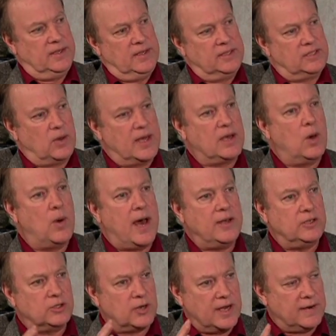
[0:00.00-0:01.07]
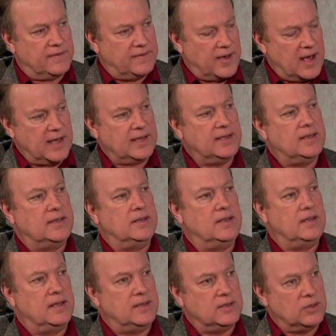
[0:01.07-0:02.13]
So I go out and try to find
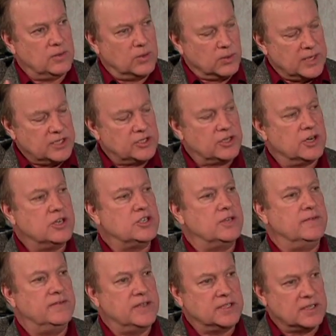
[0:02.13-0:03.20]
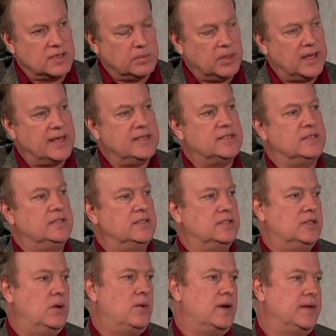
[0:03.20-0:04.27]
and do the research and visit the places and
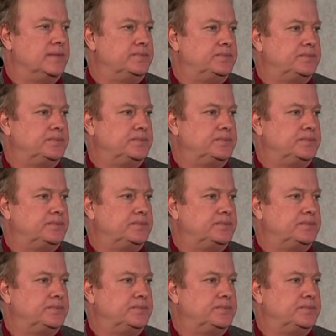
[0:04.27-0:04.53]
so on.